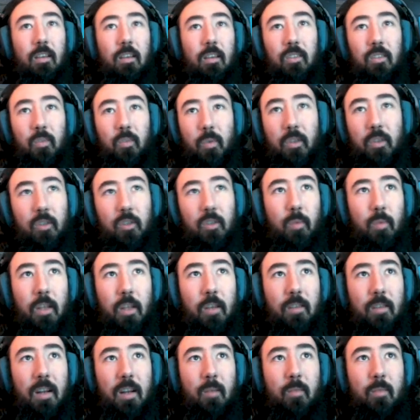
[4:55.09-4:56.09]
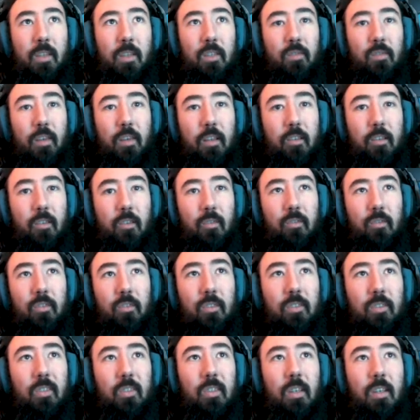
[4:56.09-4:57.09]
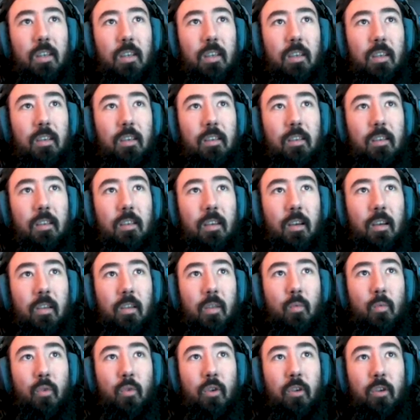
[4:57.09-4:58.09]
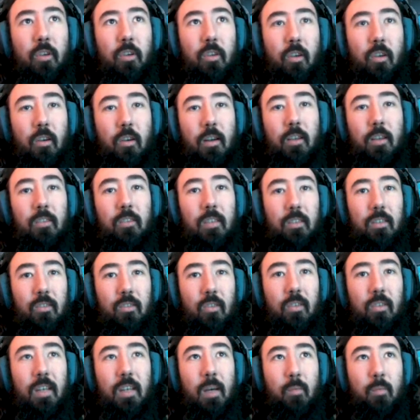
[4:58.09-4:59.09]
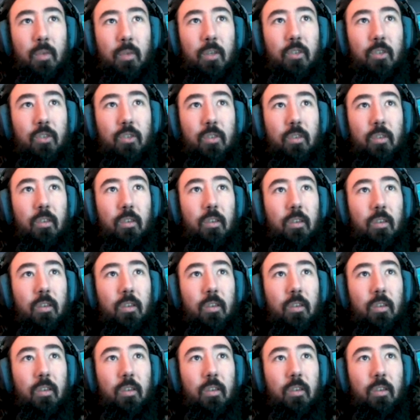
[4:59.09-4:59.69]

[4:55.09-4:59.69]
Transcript: So we can just play around with these values and see how they work. Alright, so that's done damage.